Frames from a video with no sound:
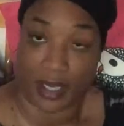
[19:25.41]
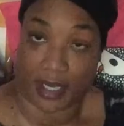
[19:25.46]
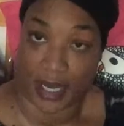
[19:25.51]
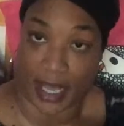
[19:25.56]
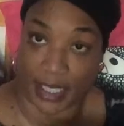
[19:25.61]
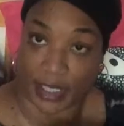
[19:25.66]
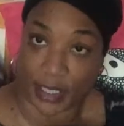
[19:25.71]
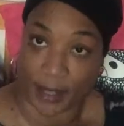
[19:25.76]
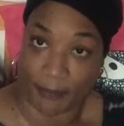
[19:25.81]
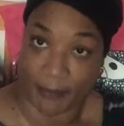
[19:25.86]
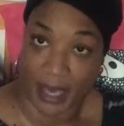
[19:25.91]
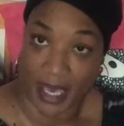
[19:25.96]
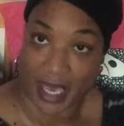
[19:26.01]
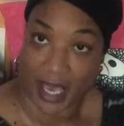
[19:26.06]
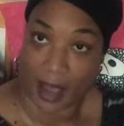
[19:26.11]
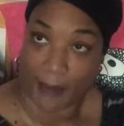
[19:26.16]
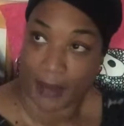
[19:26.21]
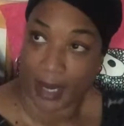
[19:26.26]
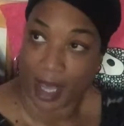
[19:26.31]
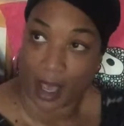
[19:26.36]
like to me,
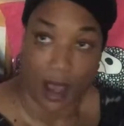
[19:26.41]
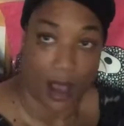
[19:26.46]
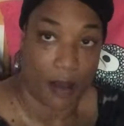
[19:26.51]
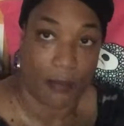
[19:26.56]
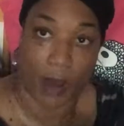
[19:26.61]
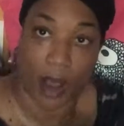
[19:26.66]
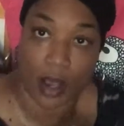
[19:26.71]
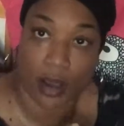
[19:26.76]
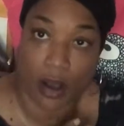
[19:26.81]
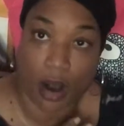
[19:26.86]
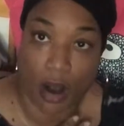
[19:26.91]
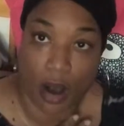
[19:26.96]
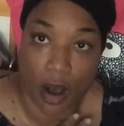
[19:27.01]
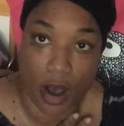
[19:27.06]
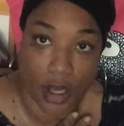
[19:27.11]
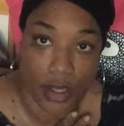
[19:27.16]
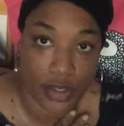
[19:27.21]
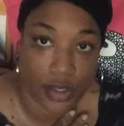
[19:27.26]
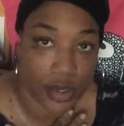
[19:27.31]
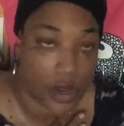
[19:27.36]
I'd be like, oh my
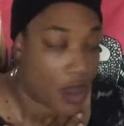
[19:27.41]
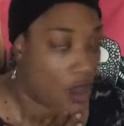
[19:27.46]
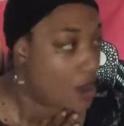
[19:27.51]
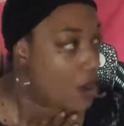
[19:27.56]
gosh,